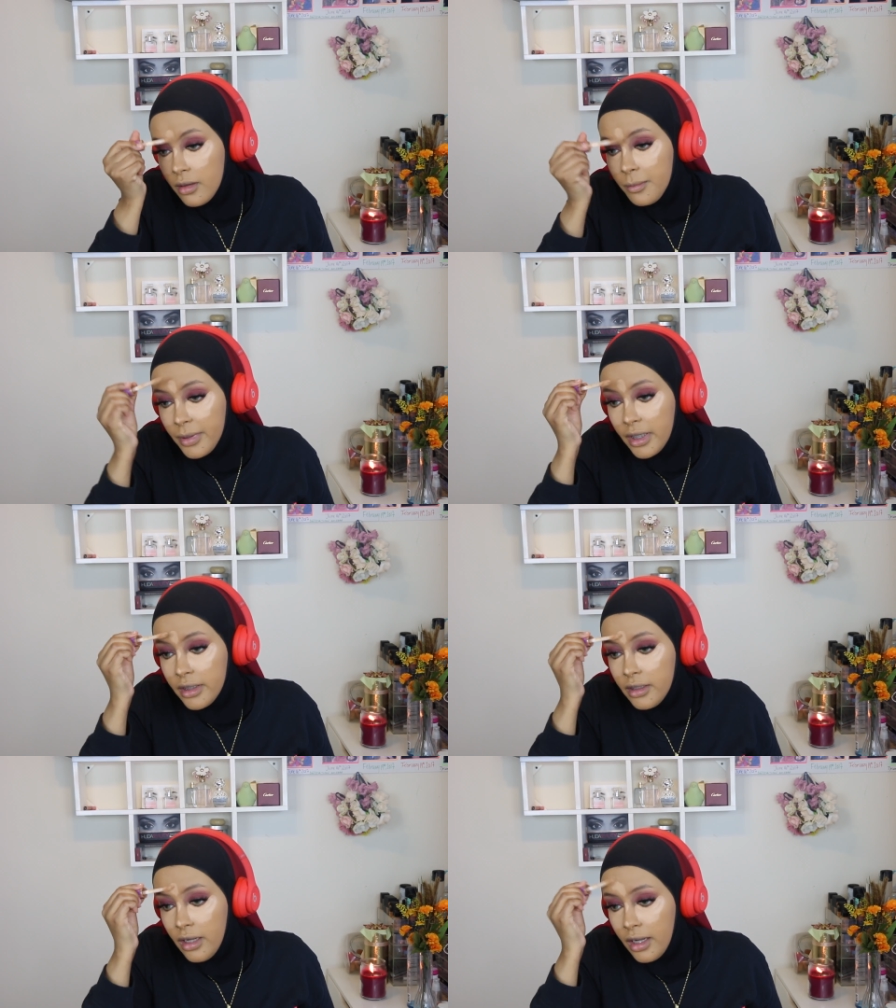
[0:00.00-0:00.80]
But
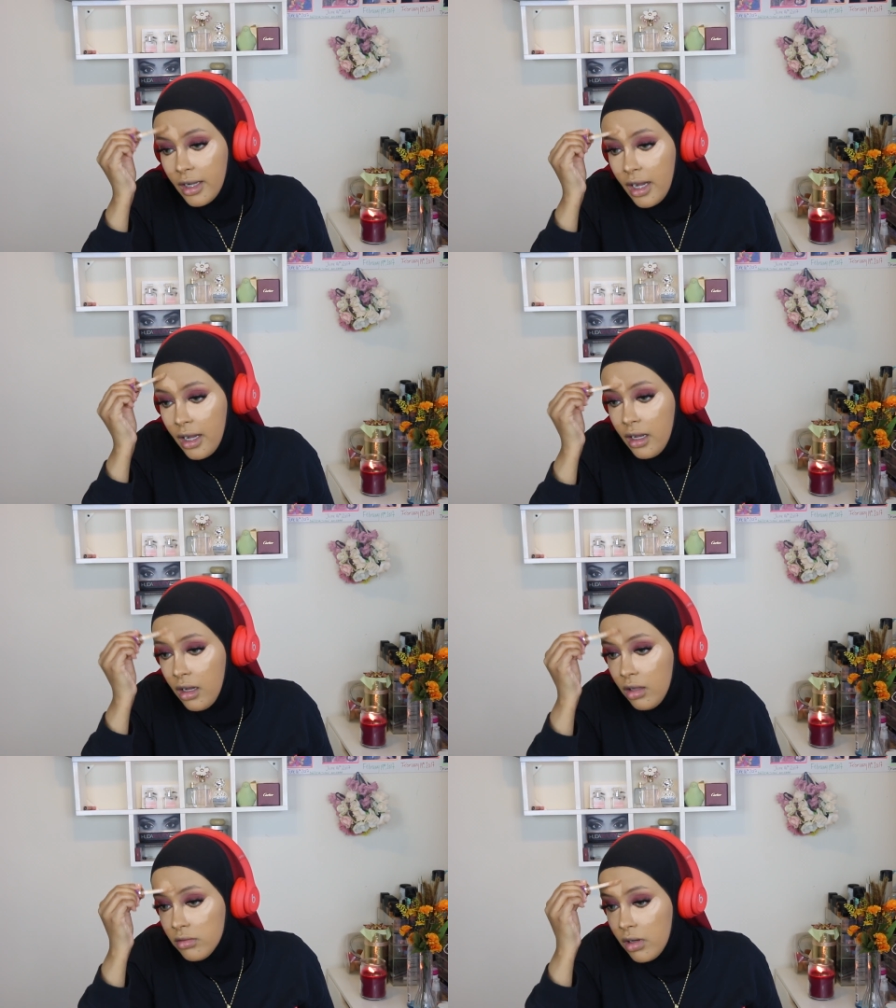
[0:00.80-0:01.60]
I got
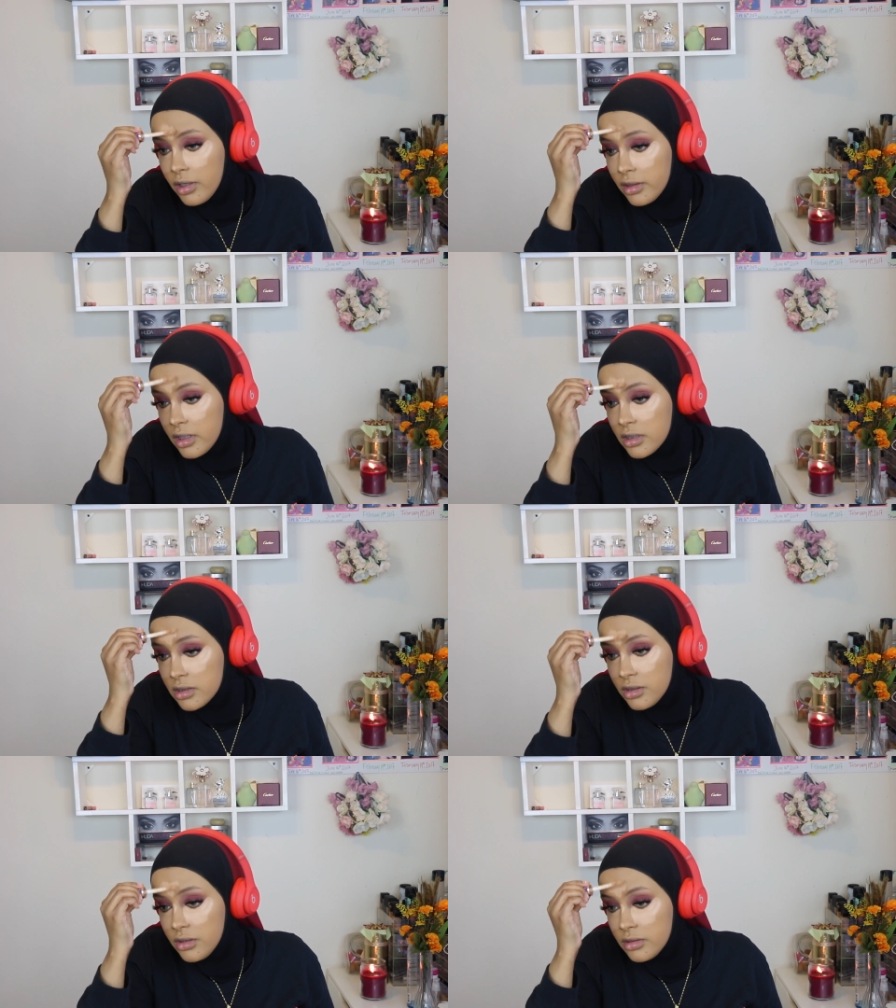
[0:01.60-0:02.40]
a lot of things
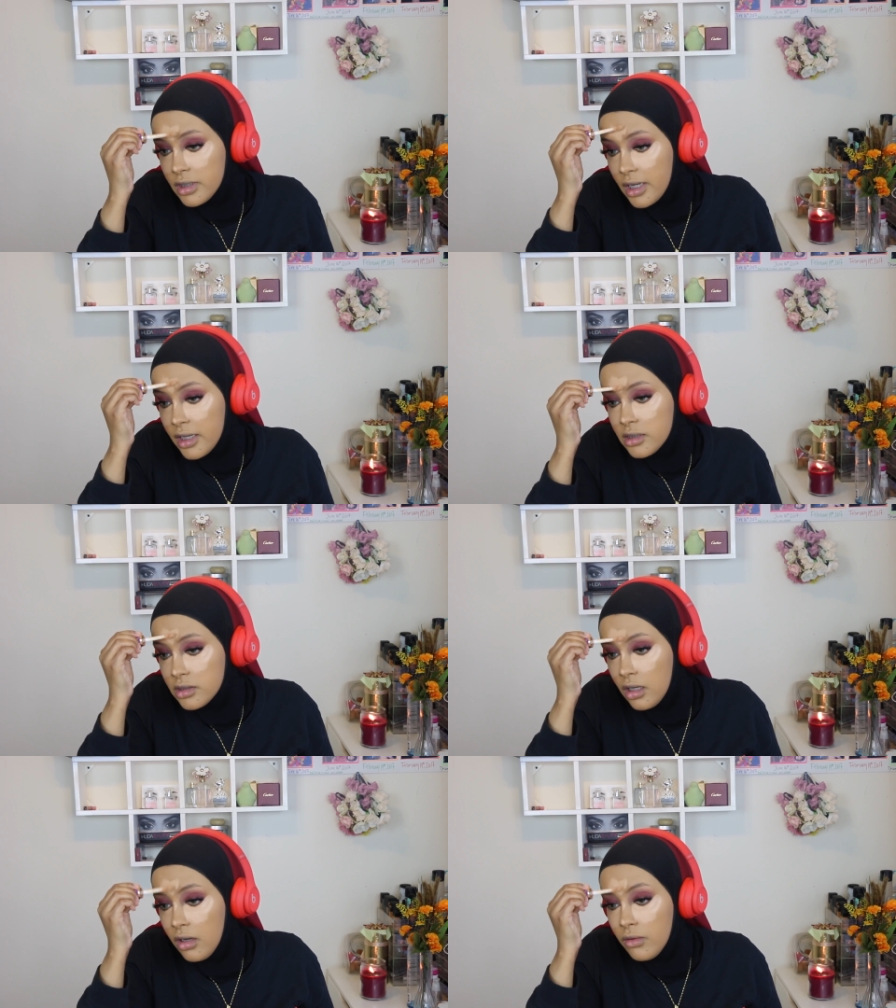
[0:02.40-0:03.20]
to do today,
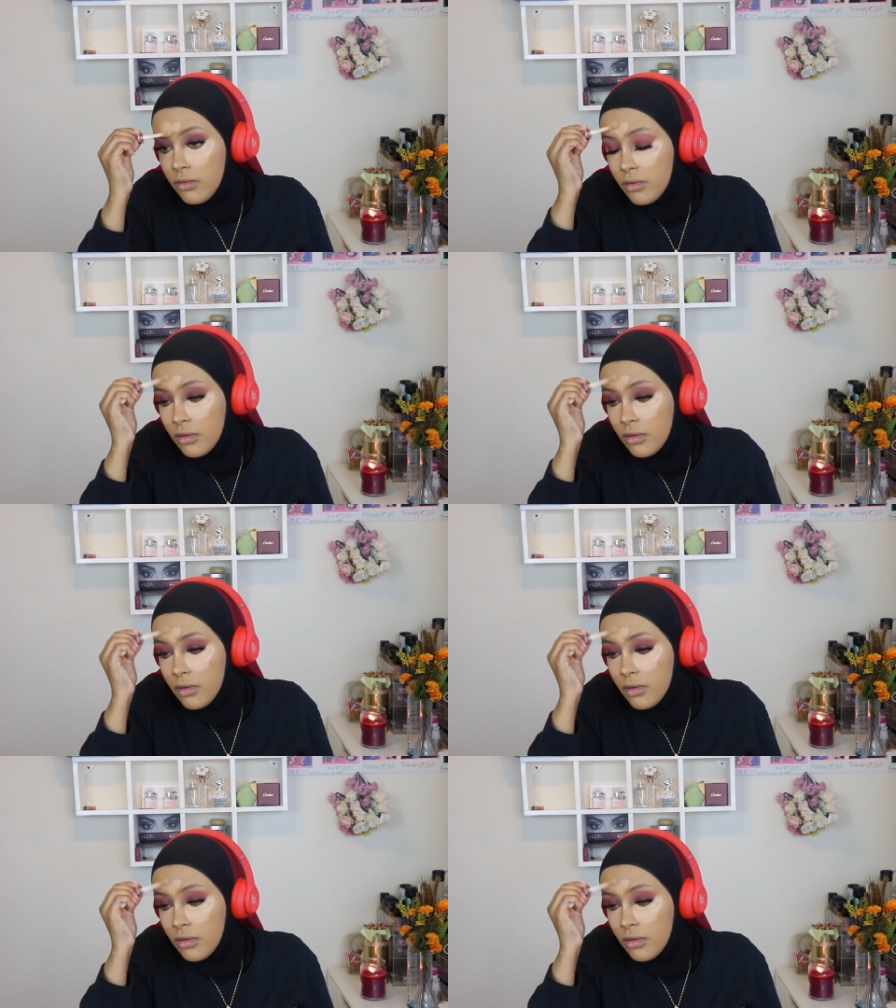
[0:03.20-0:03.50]
so